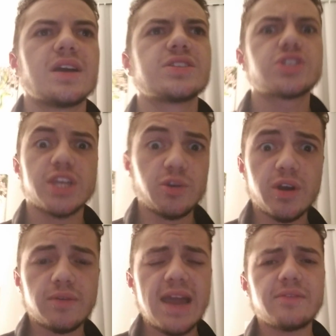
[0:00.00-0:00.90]
she's like, you
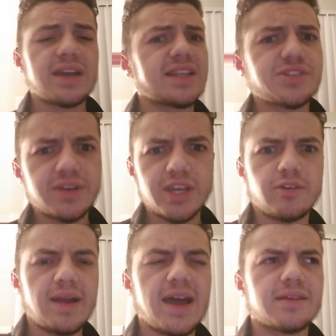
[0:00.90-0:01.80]
want a rat ride? Let's go get you
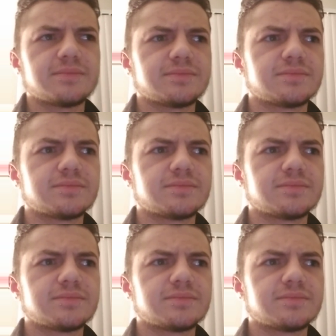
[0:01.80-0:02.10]
a rat.